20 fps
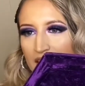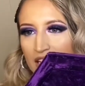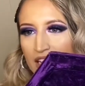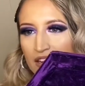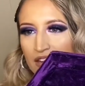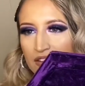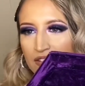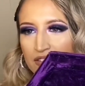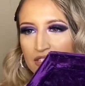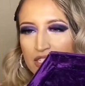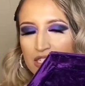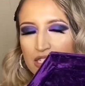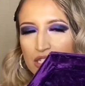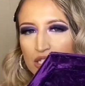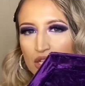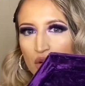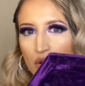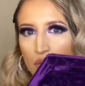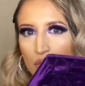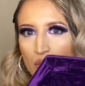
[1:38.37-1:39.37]
I don't know if this is
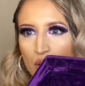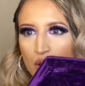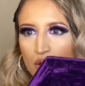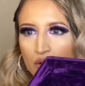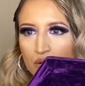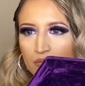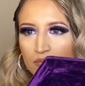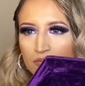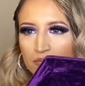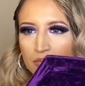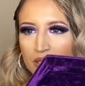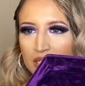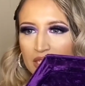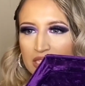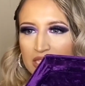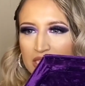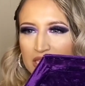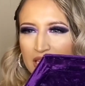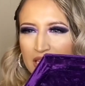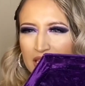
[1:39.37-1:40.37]
chrome, but
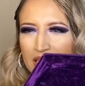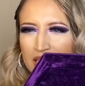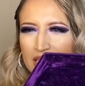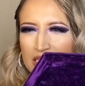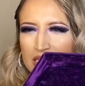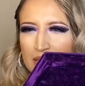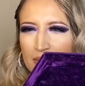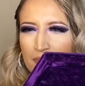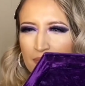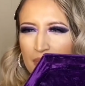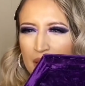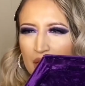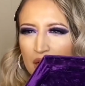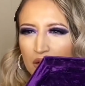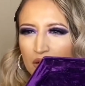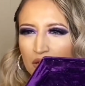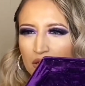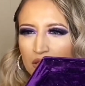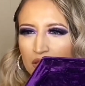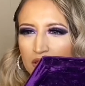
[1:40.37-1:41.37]
it's like this
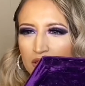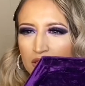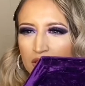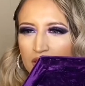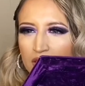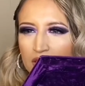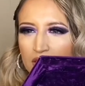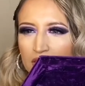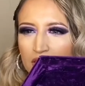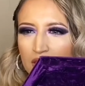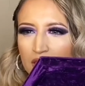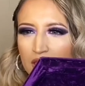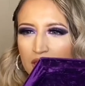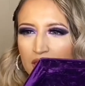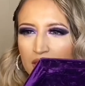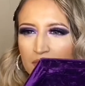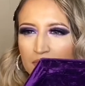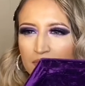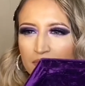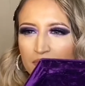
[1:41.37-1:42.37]
metal
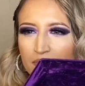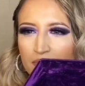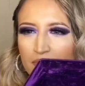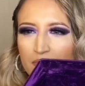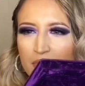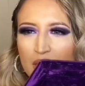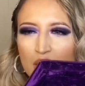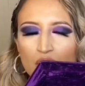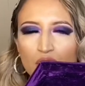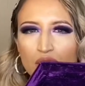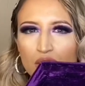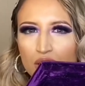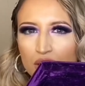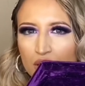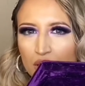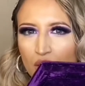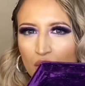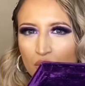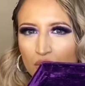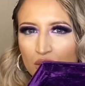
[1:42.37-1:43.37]

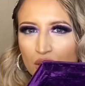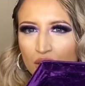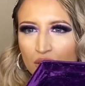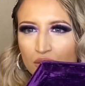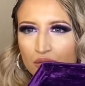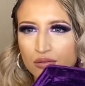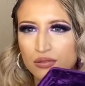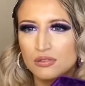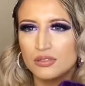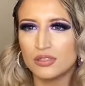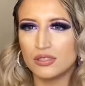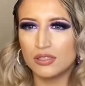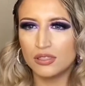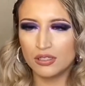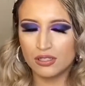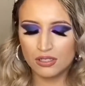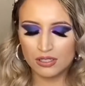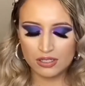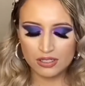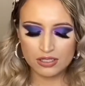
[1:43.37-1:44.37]
logo.
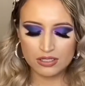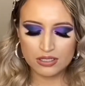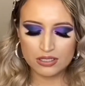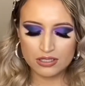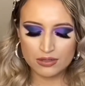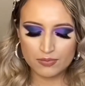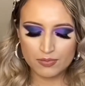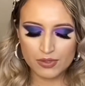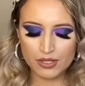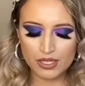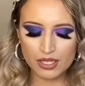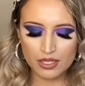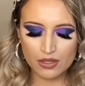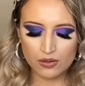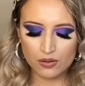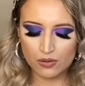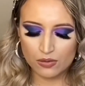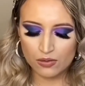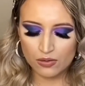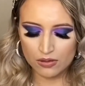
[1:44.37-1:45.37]
It's pretty
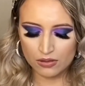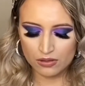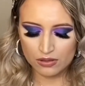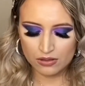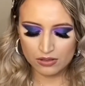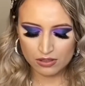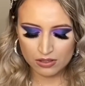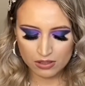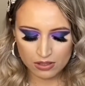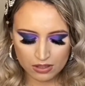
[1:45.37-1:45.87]
cool.